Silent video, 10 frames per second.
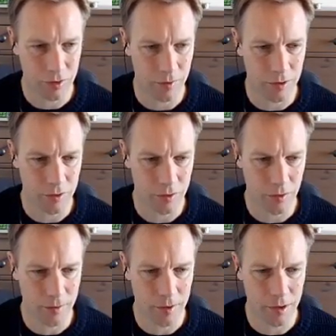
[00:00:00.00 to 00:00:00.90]
that we just
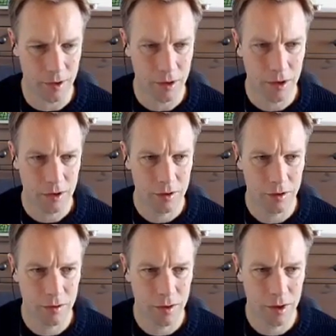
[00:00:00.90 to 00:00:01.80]
dropped the thing.
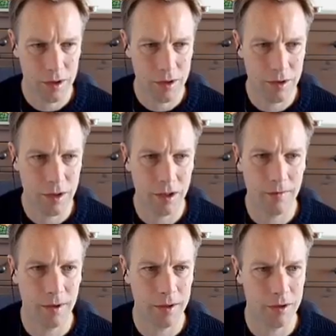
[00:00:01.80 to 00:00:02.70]
So let's just think
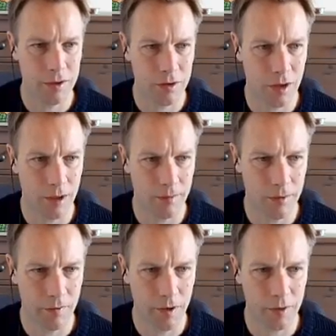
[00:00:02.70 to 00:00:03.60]
about this, um, the
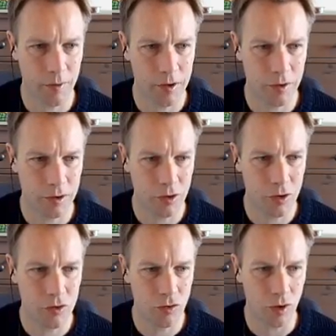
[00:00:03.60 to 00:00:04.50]
fact that we're doing
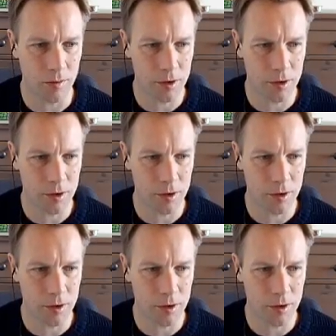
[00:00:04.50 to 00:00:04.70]
two drops